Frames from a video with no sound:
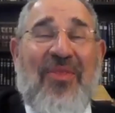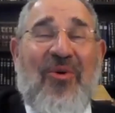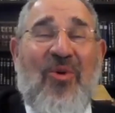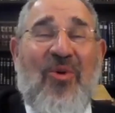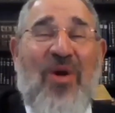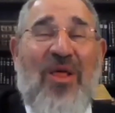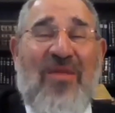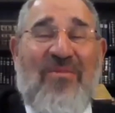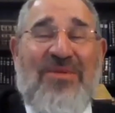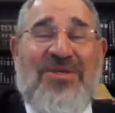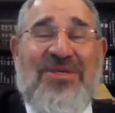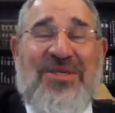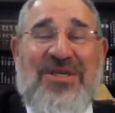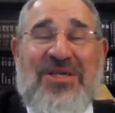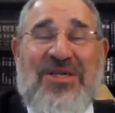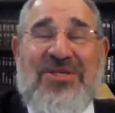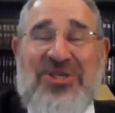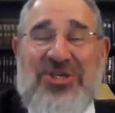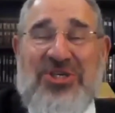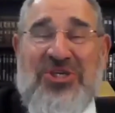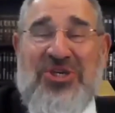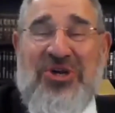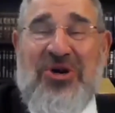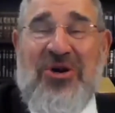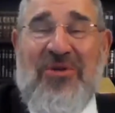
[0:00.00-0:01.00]
the way the Mesillat
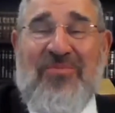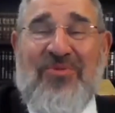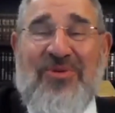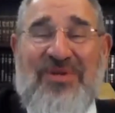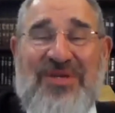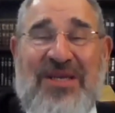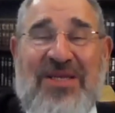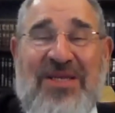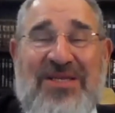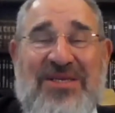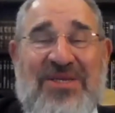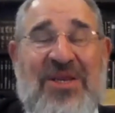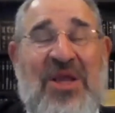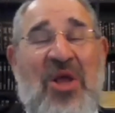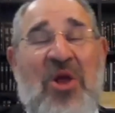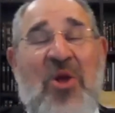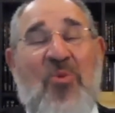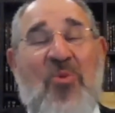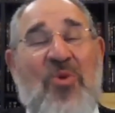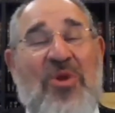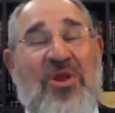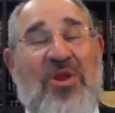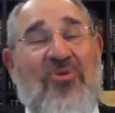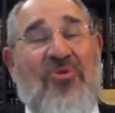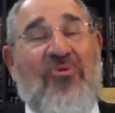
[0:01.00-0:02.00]
Yesharim presents it.
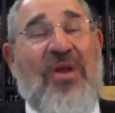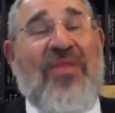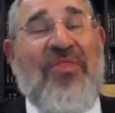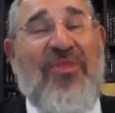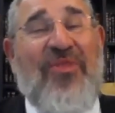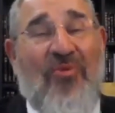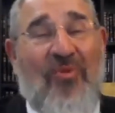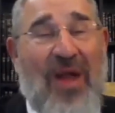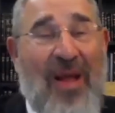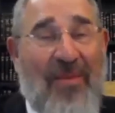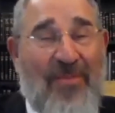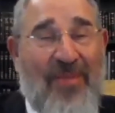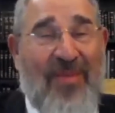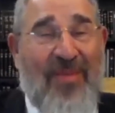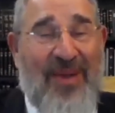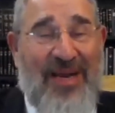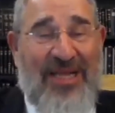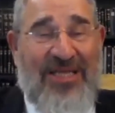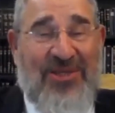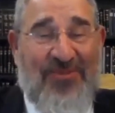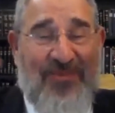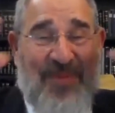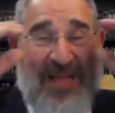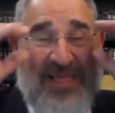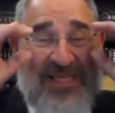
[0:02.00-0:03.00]
When you read the Rambam and he
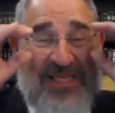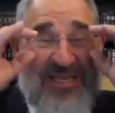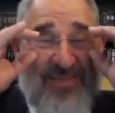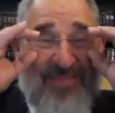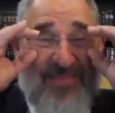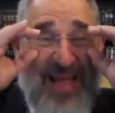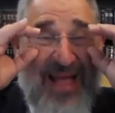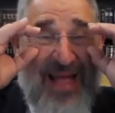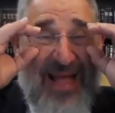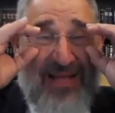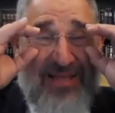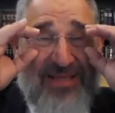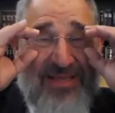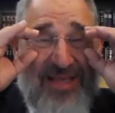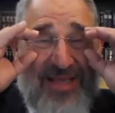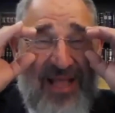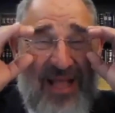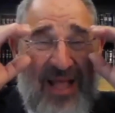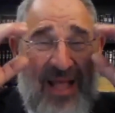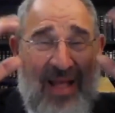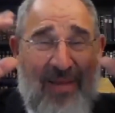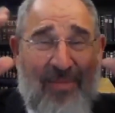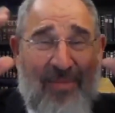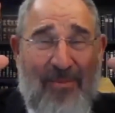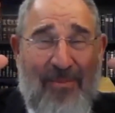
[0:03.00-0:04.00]
speaks about
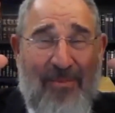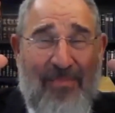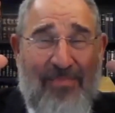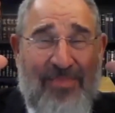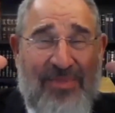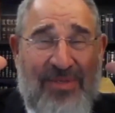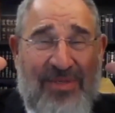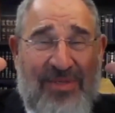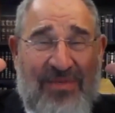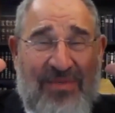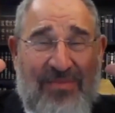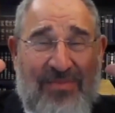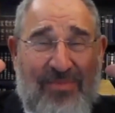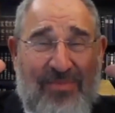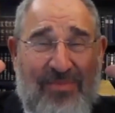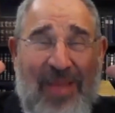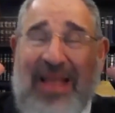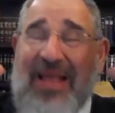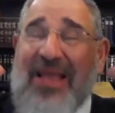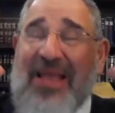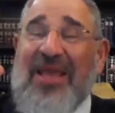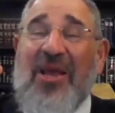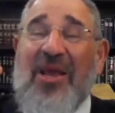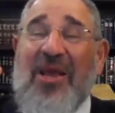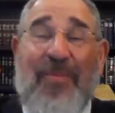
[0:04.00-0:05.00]

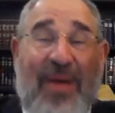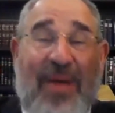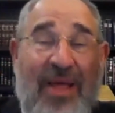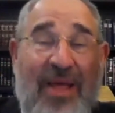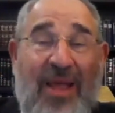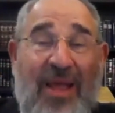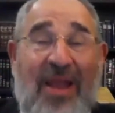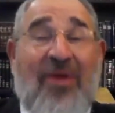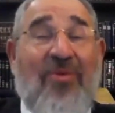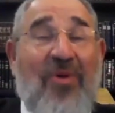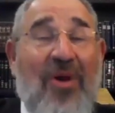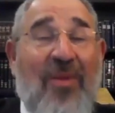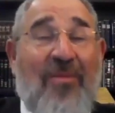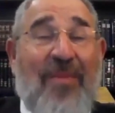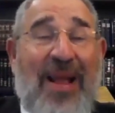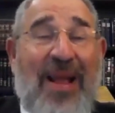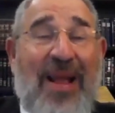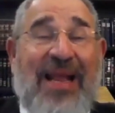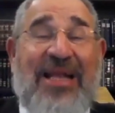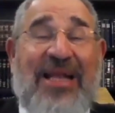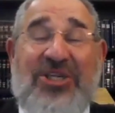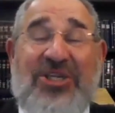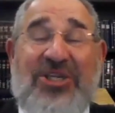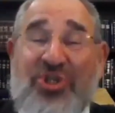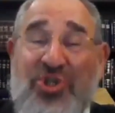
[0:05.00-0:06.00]
making a bechira,
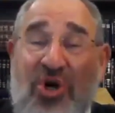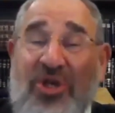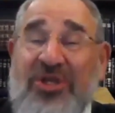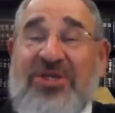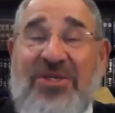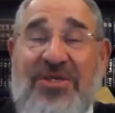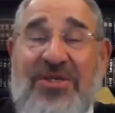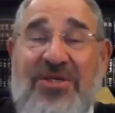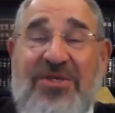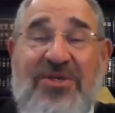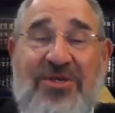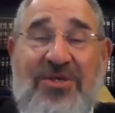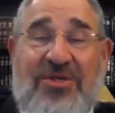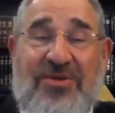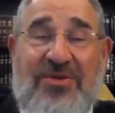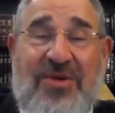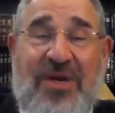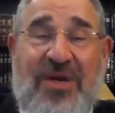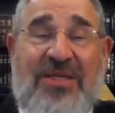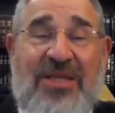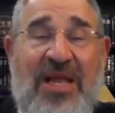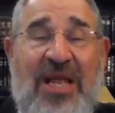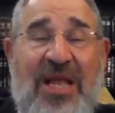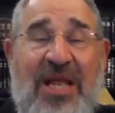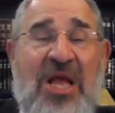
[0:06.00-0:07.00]
making choices,
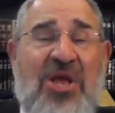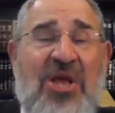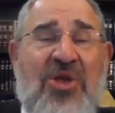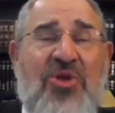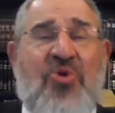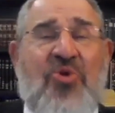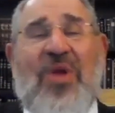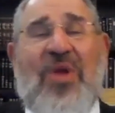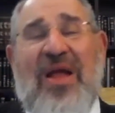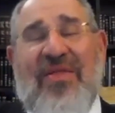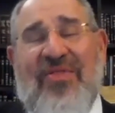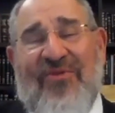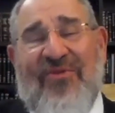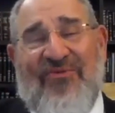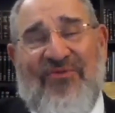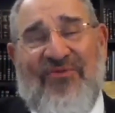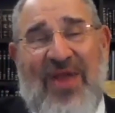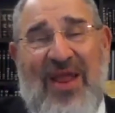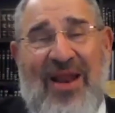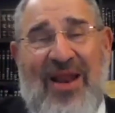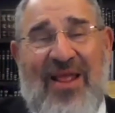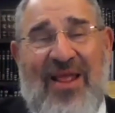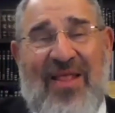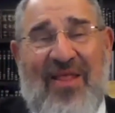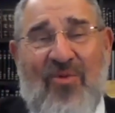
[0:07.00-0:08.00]
right? You get the
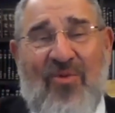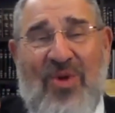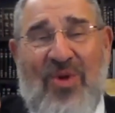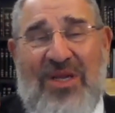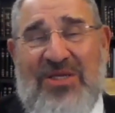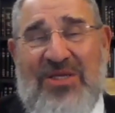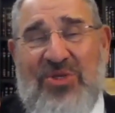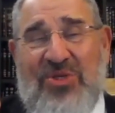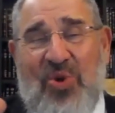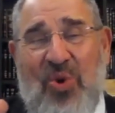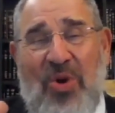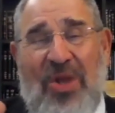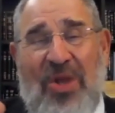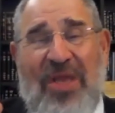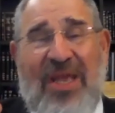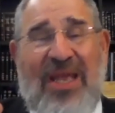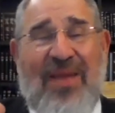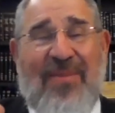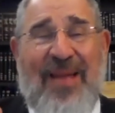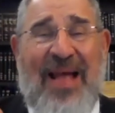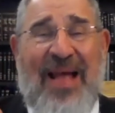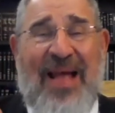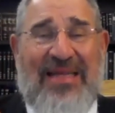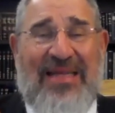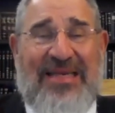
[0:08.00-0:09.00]
feeling that what he's talking
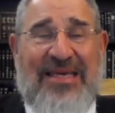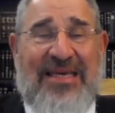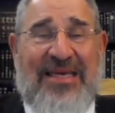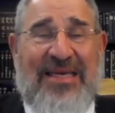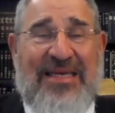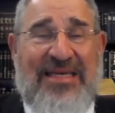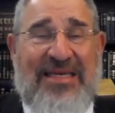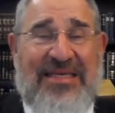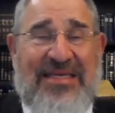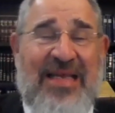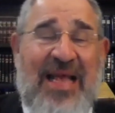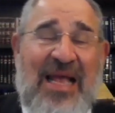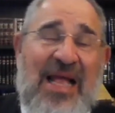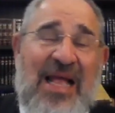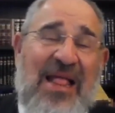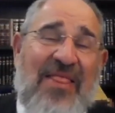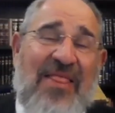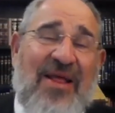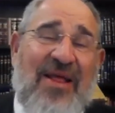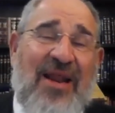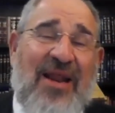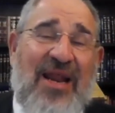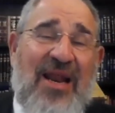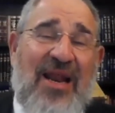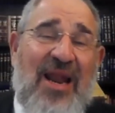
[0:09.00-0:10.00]
about is
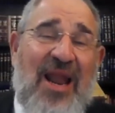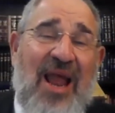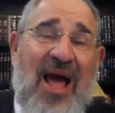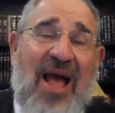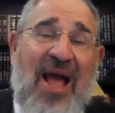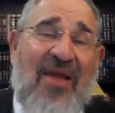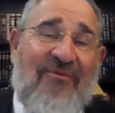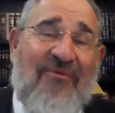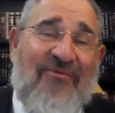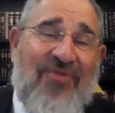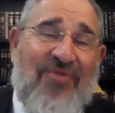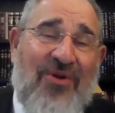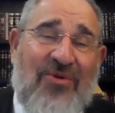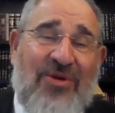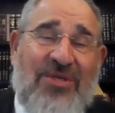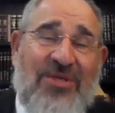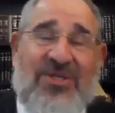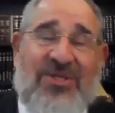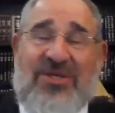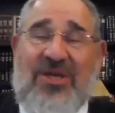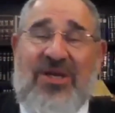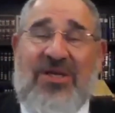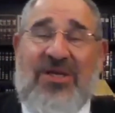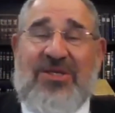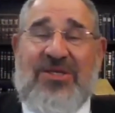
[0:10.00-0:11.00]
that in life there are
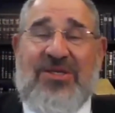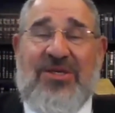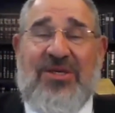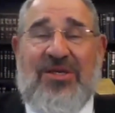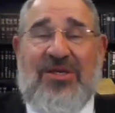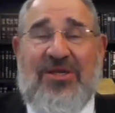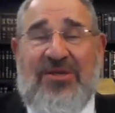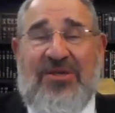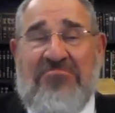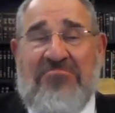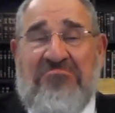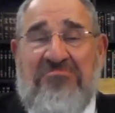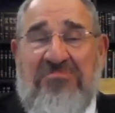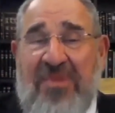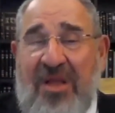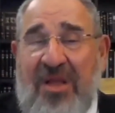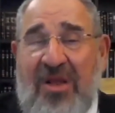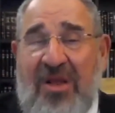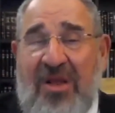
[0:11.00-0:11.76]
certain